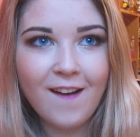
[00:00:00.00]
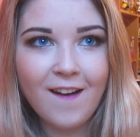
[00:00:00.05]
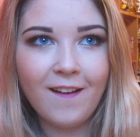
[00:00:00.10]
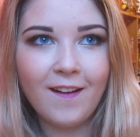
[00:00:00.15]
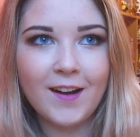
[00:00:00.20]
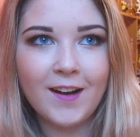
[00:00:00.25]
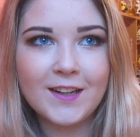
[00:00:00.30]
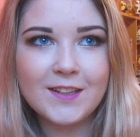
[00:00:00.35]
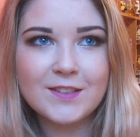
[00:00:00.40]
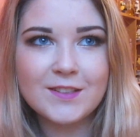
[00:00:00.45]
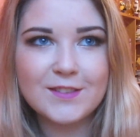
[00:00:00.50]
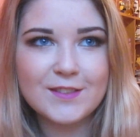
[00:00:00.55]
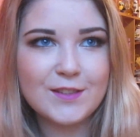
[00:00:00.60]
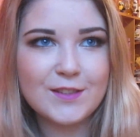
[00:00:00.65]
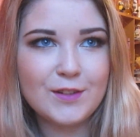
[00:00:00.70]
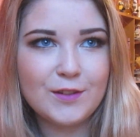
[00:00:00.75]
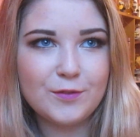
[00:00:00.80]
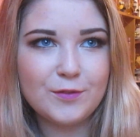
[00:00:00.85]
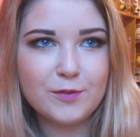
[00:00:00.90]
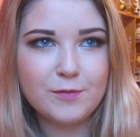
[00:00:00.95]
I just
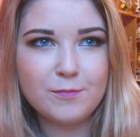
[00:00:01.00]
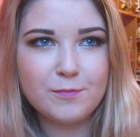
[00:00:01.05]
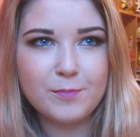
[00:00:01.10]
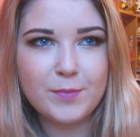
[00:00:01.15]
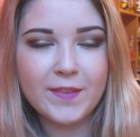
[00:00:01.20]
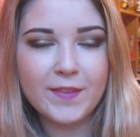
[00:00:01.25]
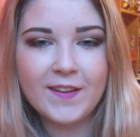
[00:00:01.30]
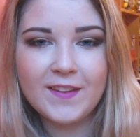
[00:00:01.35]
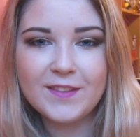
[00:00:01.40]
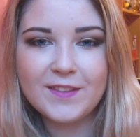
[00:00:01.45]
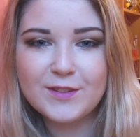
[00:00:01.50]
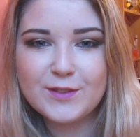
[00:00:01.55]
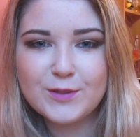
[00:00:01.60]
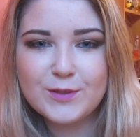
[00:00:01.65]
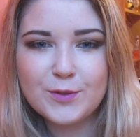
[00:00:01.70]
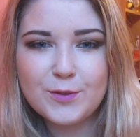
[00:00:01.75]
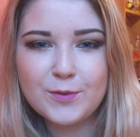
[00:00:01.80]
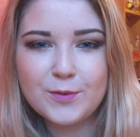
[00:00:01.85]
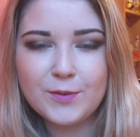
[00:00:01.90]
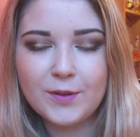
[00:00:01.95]
love him. But then there's
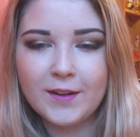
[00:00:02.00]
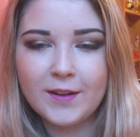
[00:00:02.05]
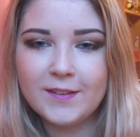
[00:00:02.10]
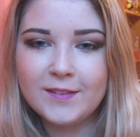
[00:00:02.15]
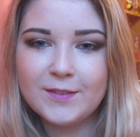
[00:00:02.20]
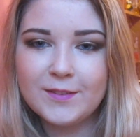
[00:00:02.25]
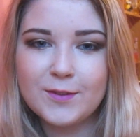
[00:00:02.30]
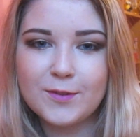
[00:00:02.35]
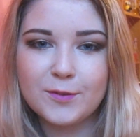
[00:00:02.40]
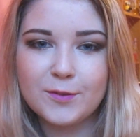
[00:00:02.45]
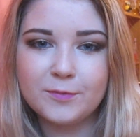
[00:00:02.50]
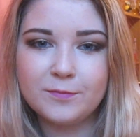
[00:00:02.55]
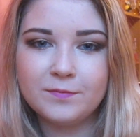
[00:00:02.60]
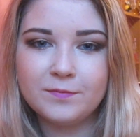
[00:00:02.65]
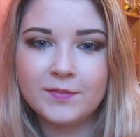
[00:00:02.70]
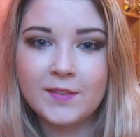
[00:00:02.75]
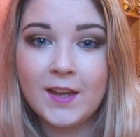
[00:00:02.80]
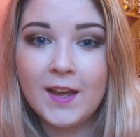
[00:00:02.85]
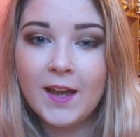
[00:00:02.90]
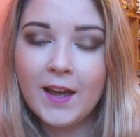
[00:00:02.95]
so, I don't know,
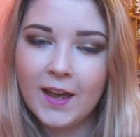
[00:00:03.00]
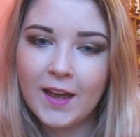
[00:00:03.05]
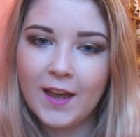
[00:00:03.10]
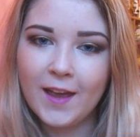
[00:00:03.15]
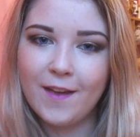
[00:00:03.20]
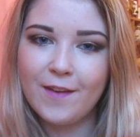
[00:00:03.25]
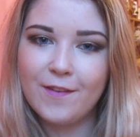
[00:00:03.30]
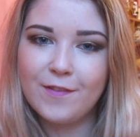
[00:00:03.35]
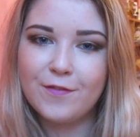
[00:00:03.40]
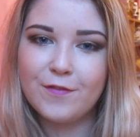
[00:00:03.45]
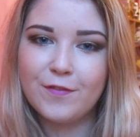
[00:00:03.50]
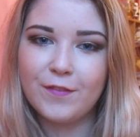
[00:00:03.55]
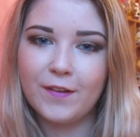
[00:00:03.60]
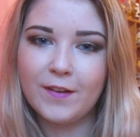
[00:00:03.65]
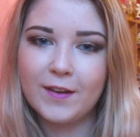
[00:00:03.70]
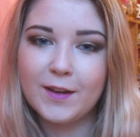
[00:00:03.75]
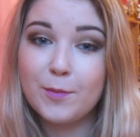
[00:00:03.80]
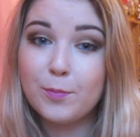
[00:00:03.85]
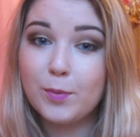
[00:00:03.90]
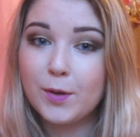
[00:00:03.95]
if
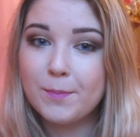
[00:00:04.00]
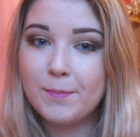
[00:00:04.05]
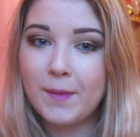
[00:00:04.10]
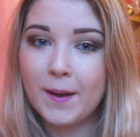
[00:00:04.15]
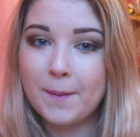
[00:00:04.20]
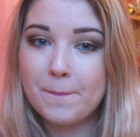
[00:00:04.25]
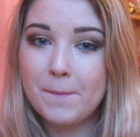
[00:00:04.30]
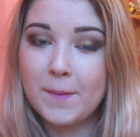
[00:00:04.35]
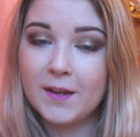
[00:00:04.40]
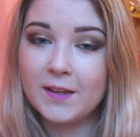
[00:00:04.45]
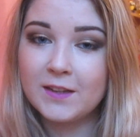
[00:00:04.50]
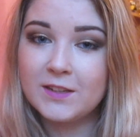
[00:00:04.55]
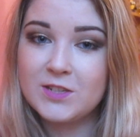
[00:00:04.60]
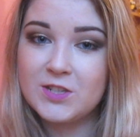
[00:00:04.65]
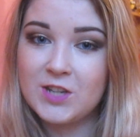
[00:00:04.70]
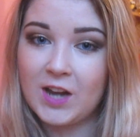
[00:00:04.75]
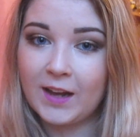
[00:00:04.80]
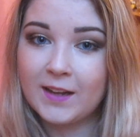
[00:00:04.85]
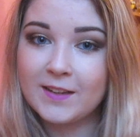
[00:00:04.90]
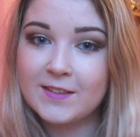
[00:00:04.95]
I could bring back Michael
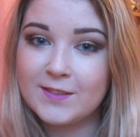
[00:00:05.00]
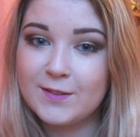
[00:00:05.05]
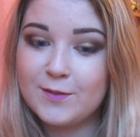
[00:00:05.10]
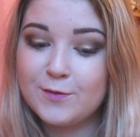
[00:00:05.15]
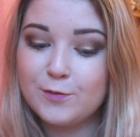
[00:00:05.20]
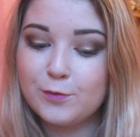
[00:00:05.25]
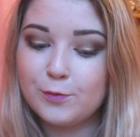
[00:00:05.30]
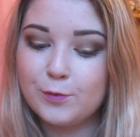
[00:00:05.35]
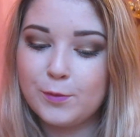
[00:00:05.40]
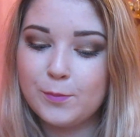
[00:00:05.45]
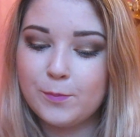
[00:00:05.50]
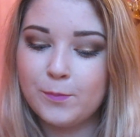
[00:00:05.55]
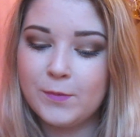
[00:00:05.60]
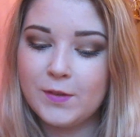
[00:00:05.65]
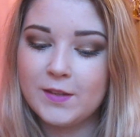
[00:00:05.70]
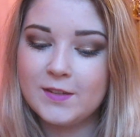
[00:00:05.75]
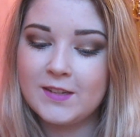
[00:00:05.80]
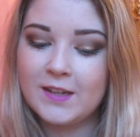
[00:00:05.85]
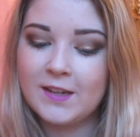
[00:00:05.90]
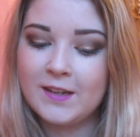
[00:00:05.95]
Jackson from
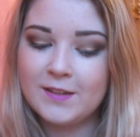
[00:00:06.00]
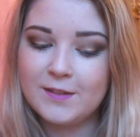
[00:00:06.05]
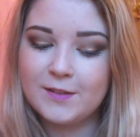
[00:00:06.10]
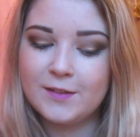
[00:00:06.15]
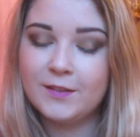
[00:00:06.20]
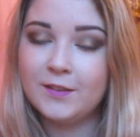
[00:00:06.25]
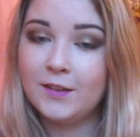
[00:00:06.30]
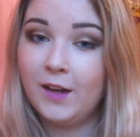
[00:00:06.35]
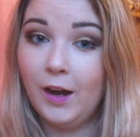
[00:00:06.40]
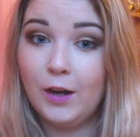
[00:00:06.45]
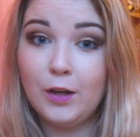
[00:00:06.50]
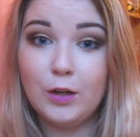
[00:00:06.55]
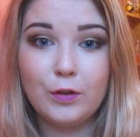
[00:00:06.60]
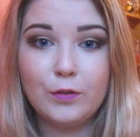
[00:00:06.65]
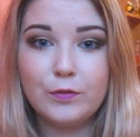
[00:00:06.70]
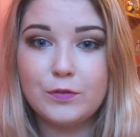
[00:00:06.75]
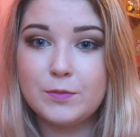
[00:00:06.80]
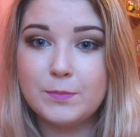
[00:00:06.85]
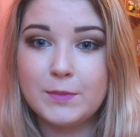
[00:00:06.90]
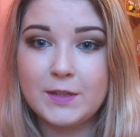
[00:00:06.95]
the dead, I'd
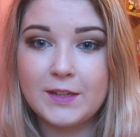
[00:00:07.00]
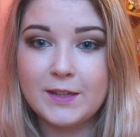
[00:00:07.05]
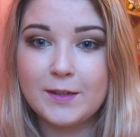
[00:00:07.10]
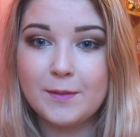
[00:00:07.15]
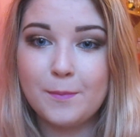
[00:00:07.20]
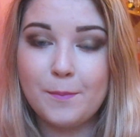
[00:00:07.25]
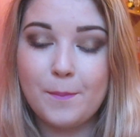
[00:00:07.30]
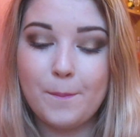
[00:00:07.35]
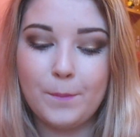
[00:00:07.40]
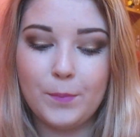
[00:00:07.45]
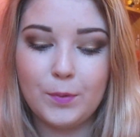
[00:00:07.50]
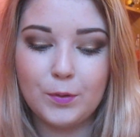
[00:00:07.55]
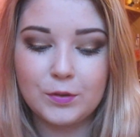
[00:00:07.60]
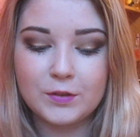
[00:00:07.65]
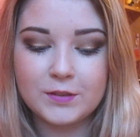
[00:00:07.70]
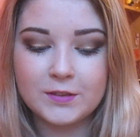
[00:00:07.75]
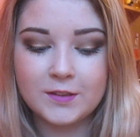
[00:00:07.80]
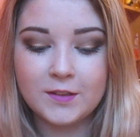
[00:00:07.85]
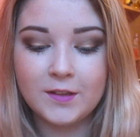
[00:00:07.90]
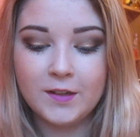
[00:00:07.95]
love to meet him,
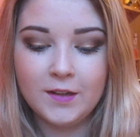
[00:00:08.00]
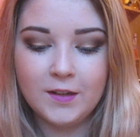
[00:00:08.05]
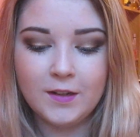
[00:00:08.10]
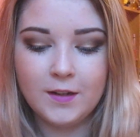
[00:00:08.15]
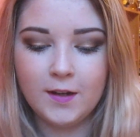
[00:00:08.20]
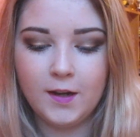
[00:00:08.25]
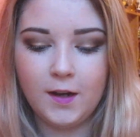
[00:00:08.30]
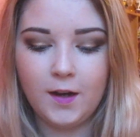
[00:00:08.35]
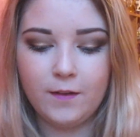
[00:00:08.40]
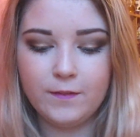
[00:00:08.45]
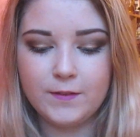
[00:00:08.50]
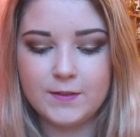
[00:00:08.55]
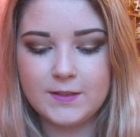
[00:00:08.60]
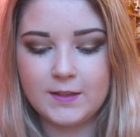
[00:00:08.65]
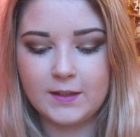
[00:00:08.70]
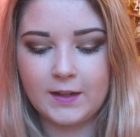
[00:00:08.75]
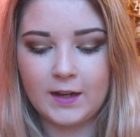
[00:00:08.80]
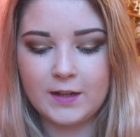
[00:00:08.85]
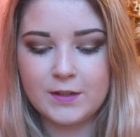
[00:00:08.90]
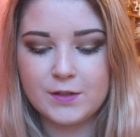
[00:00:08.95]
but obviously
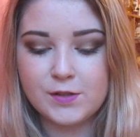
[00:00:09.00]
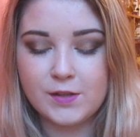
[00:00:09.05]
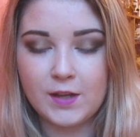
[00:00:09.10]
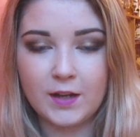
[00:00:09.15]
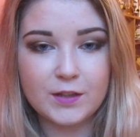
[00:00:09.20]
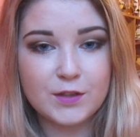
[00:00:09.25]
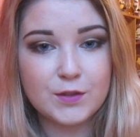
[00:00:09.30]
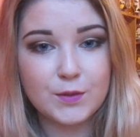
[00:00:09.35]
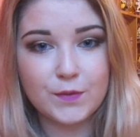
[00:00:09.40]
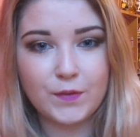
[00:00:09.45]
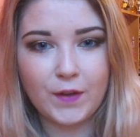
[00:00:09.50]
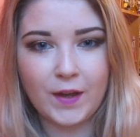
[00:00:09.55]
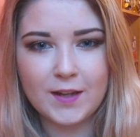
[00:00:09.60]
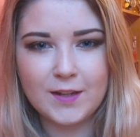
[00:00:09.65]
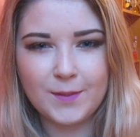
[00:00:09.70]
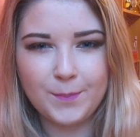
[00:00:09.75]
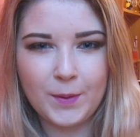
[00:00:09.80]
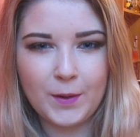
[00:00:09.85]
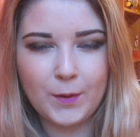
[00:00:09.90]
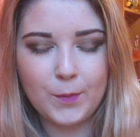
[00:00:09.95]
I can't do that. So if I had
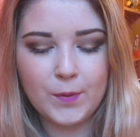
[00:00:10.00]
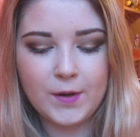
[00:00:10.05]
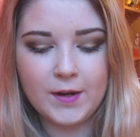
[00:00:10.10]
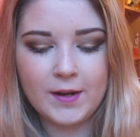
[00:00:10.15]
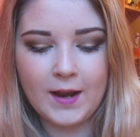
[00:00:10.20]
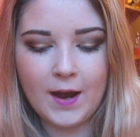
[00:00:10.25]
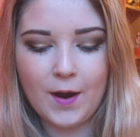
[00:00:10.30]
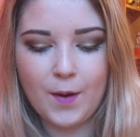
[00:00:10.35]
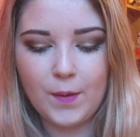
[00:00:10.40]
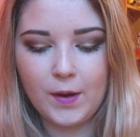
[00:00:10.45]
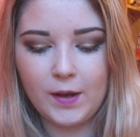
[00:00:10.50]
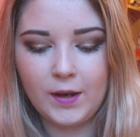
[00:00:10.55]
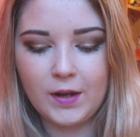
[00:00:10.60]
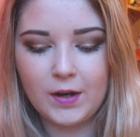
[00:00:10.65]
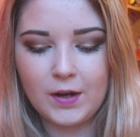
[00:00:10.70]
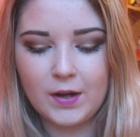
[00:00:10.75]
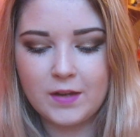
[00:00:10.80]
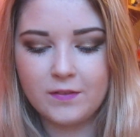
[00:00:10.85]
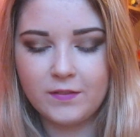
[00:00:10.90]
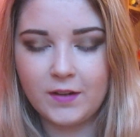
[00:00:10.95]
to pick one now
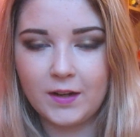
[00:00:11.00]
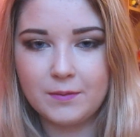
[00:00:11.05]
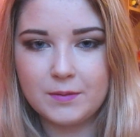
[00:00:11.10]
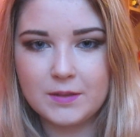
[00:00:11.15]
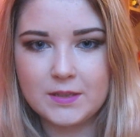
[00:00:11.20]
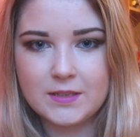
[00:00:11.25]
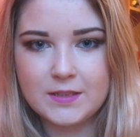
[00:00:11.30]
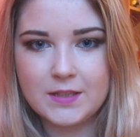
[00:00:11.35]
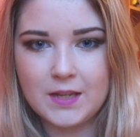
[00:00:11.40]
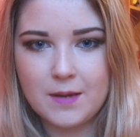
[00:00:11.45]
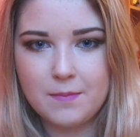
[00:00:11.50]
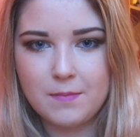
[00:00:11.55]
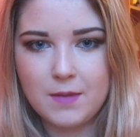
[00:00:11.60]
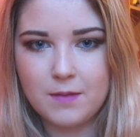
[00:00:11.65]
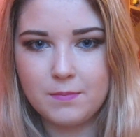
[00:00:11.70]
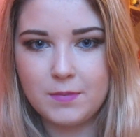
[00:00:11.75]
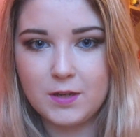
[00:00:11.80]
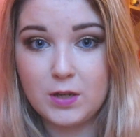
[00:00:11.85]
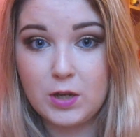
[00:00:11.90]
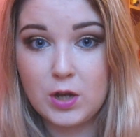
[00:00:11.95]
alive, I would say
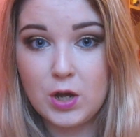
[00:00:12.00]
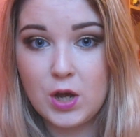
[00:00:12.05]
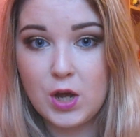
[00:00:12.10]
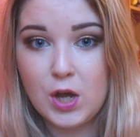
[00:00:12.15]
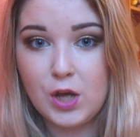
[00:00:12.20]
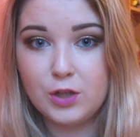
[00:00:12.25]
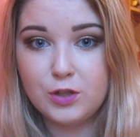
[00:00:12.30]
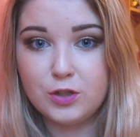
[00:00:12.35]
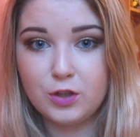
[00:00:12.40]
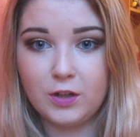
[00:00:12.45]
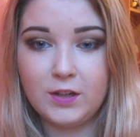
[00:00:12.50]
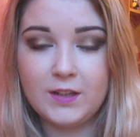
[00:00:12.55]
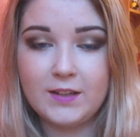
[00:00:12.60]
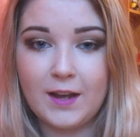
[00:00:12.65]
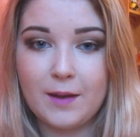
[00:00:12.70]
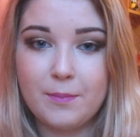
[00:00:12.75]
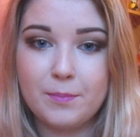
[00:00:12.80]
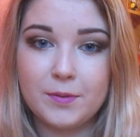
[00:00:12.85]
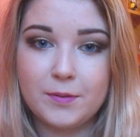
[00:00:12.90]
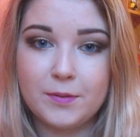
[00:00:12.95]
maybe Johnny Depp.